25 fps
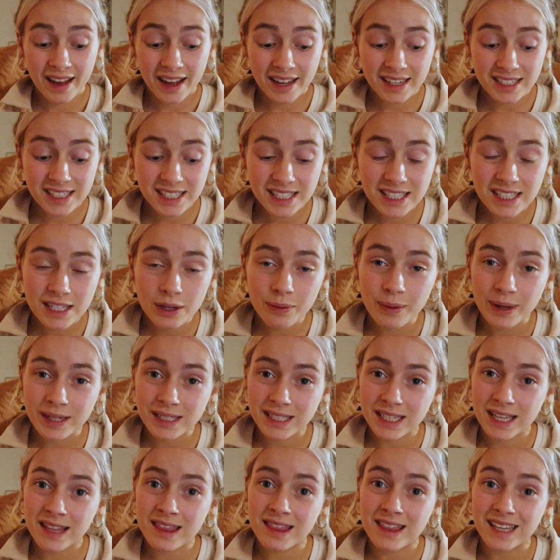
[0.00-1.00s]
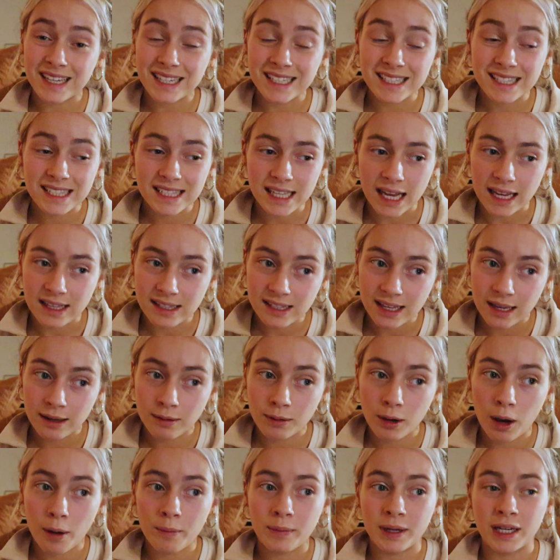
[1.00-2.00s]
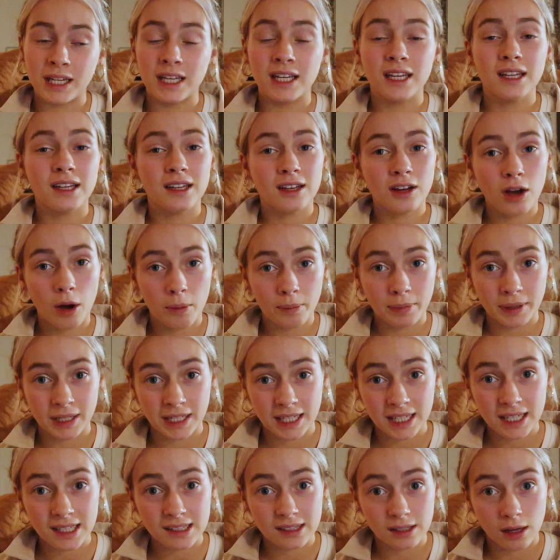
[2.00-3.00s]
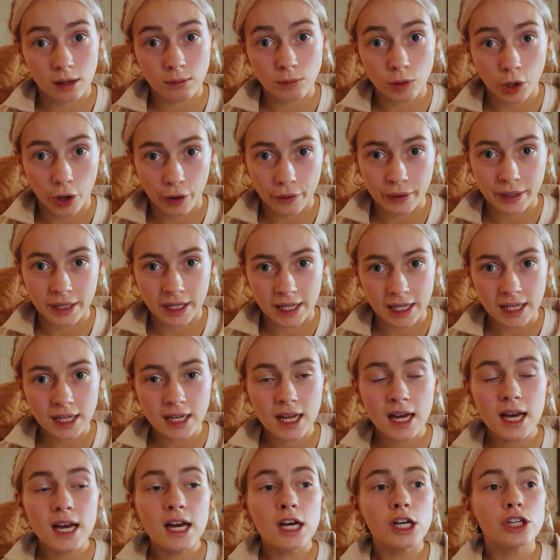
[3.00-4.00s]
and she went in the exact same company as I'm going in.